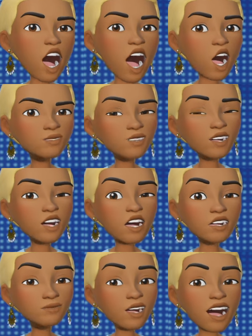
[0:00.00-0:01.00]
after
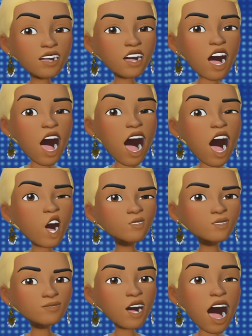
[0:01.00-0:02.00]
a debate. He
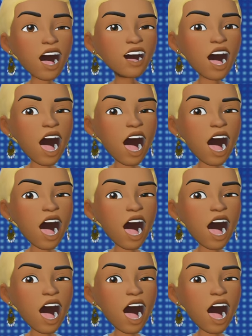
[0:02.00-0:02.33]
replied,